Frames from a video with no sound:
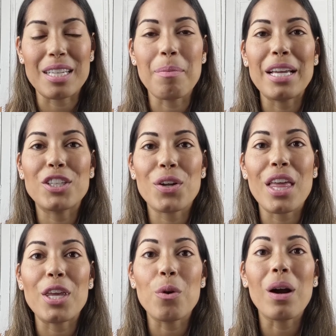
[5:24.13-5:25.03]
to make sure
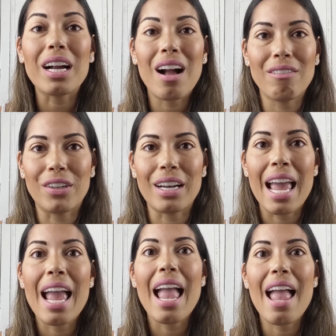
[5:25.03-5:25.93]
that you are covered
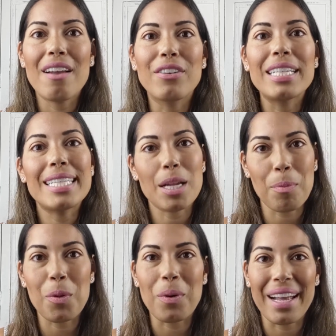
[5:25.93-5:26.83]
every step
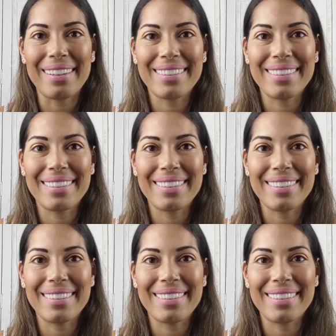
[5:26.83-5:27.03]
of the way.